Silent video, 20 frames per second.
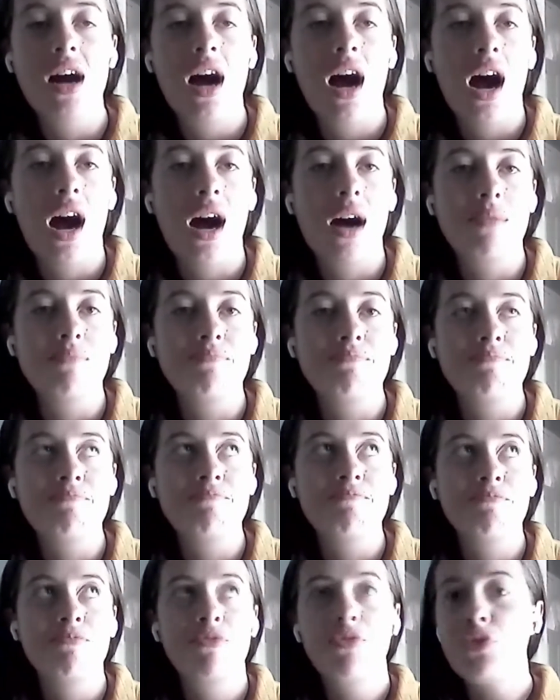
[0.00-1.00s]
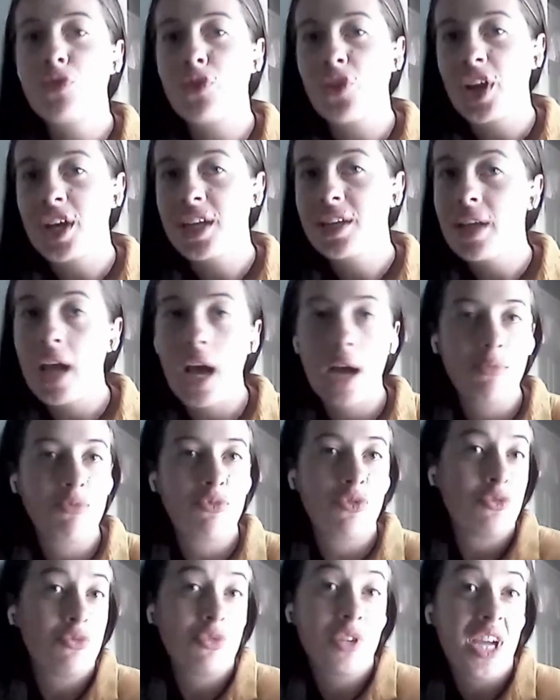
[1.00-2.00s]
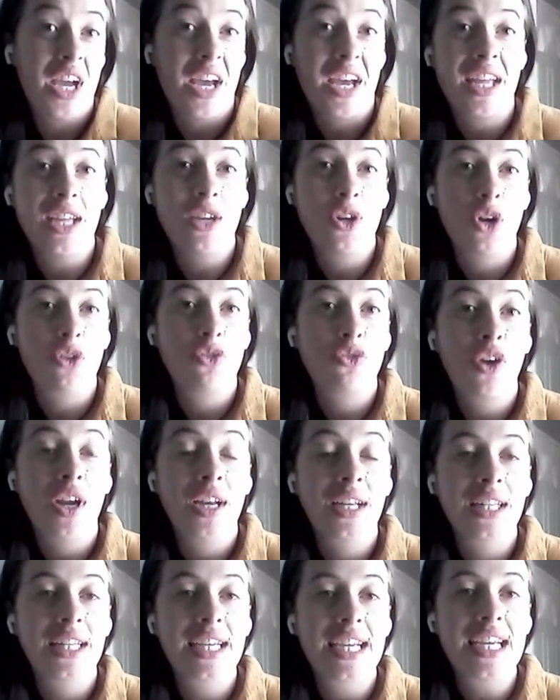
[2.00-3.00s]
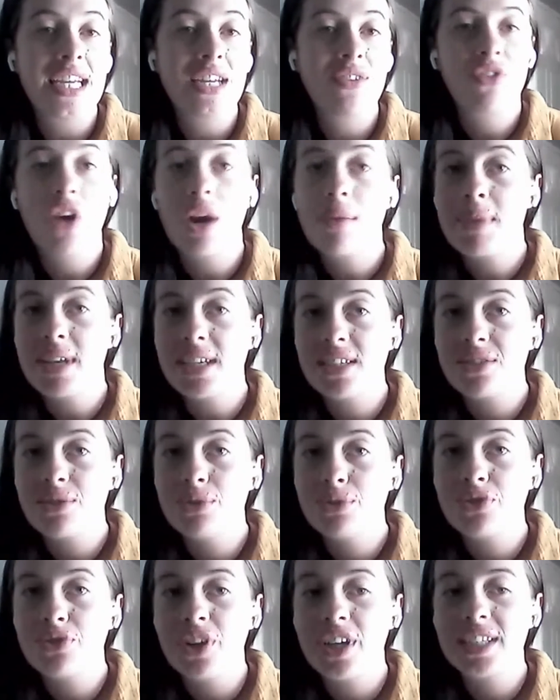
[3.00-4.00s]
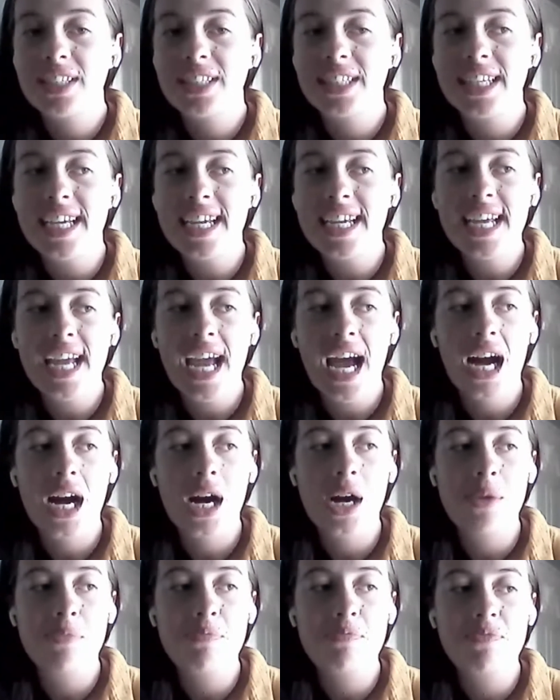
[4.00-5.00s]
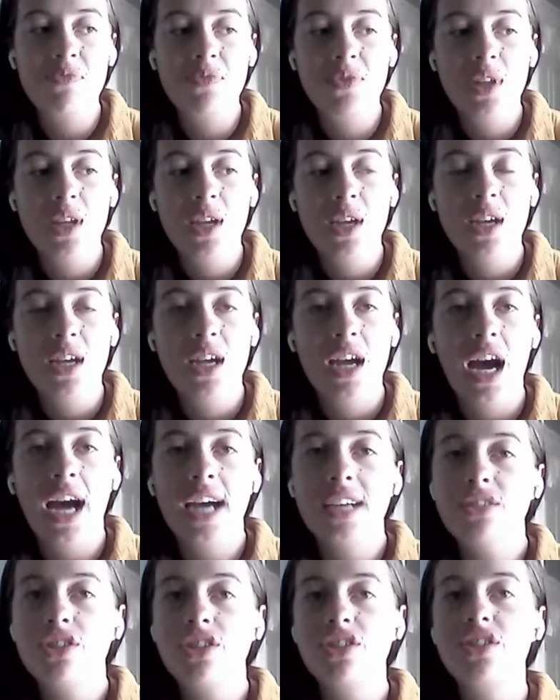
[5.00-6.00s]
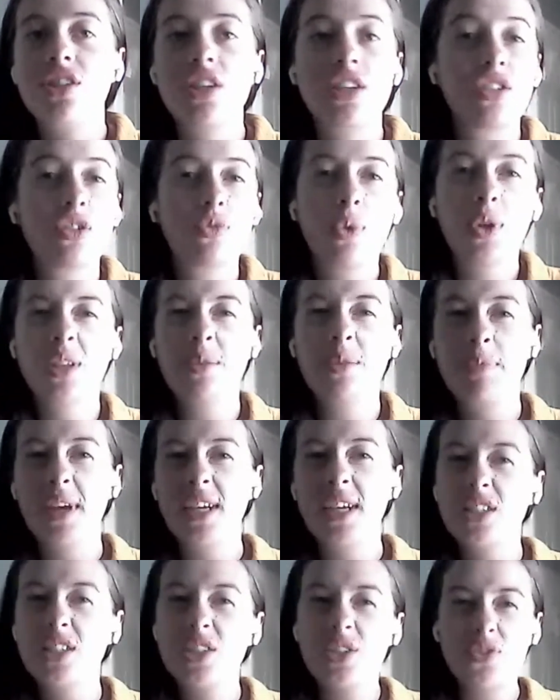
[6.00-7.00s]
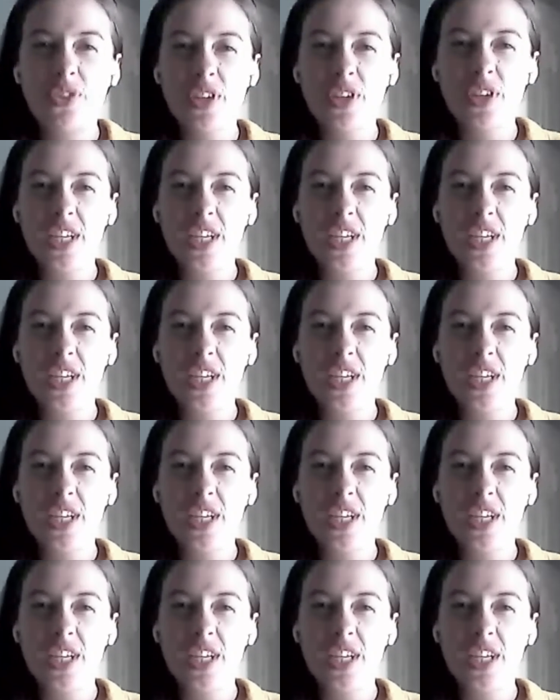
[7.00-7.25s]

um, friend, um, yeah, eco friendly, environmental friendly, um, and just I just want the best for your